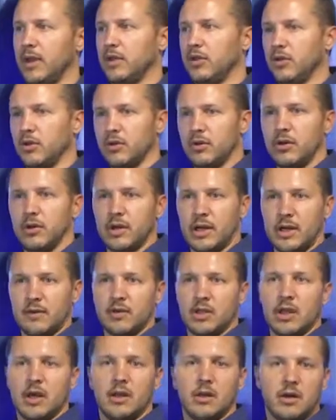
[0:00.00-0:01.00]
then you're going to have
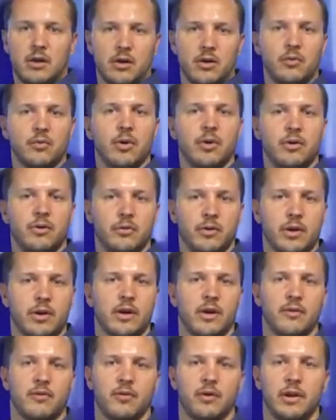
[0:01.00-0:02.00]
a lot longer road to
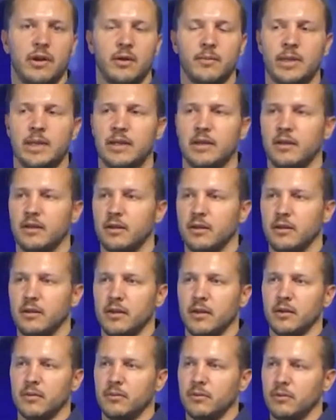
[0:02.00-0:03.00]
recovery. I mean,
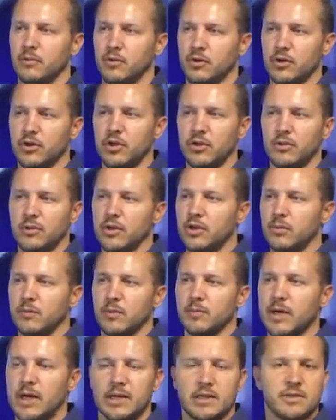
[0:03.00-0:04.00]
the
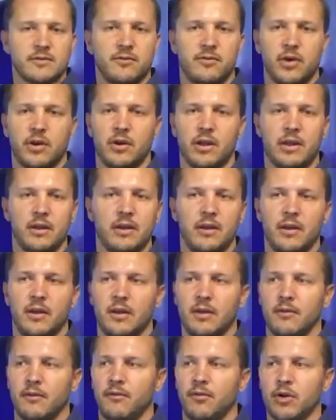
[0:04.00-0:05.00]
human body is very,
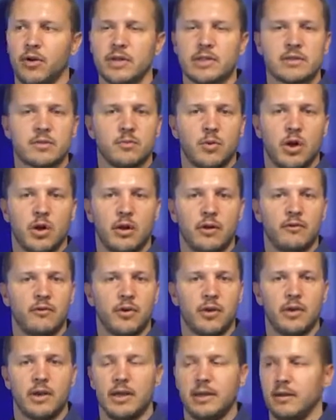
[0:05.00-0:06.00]
very smart,
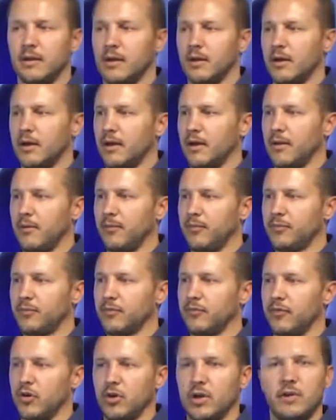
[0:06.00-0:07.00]
very
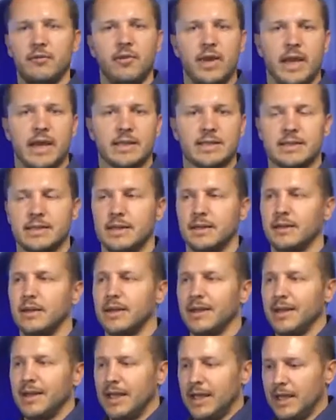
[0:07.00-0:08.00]
advanced.
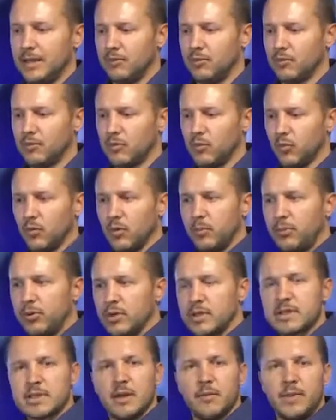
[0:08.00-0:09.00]
It will
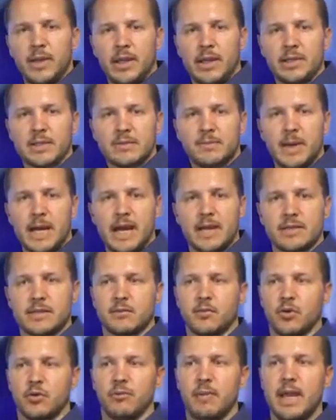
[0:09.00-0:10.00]
put something in
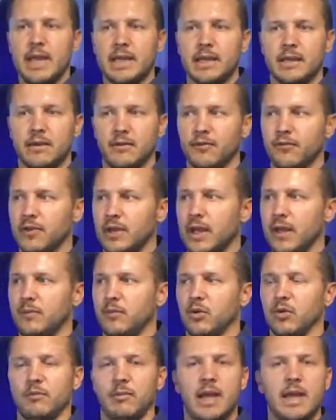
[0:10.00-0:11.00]
spasm or make it inflamed
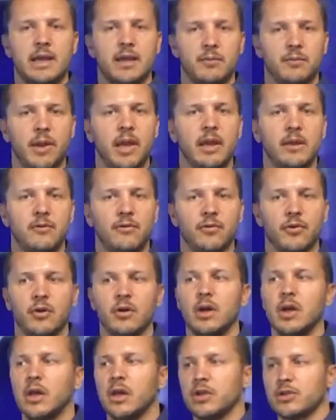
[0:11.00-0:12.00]
or make it
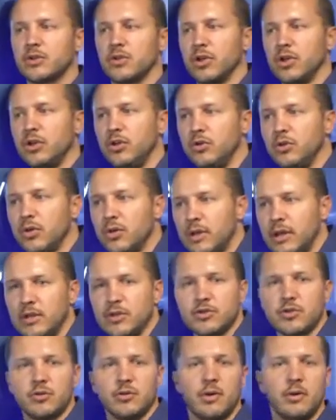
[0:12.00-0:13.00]
painful so that you don't
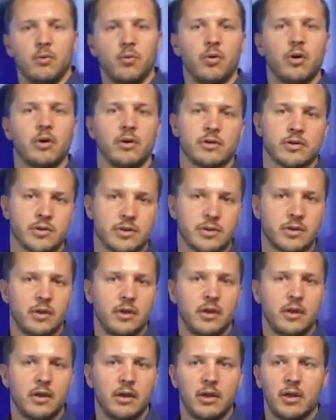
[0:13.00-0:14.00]
injure it worse.
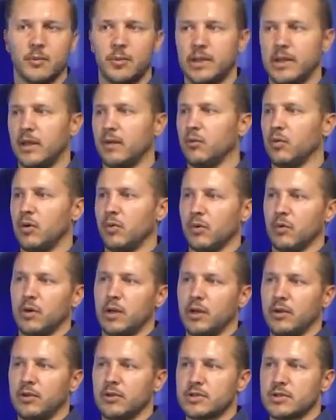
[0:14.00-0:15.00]
But then what we
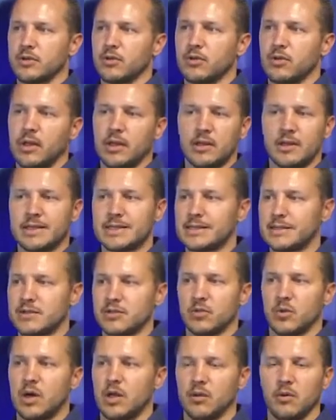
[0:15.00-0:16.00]
want to do so quickly is
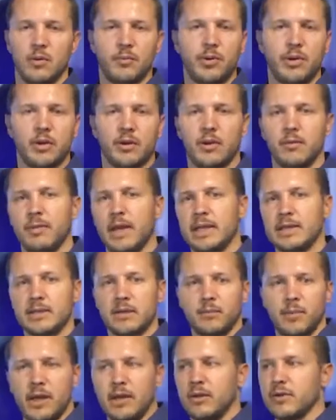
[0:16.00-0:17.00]
swallow a pill that makes
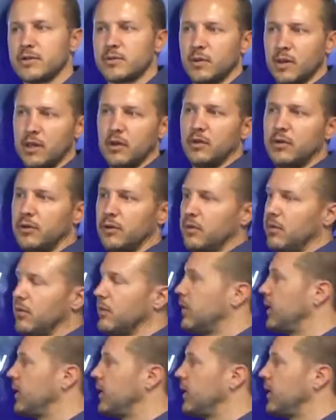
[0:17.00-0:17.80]
it better so we can go do what we